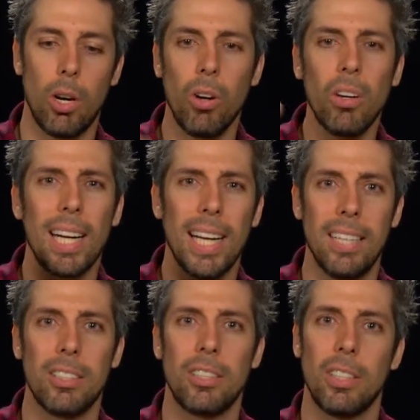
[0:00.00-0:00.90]

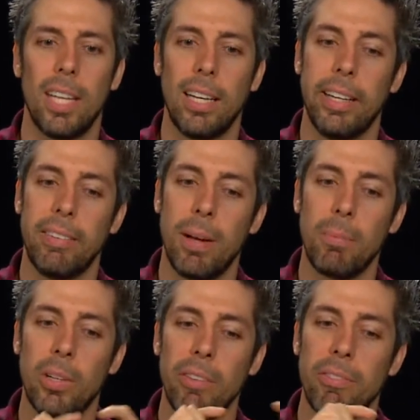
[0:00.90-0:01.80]
organized so that if
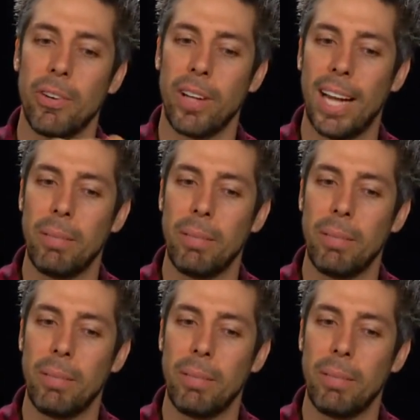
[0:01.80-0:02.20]
I'm looking for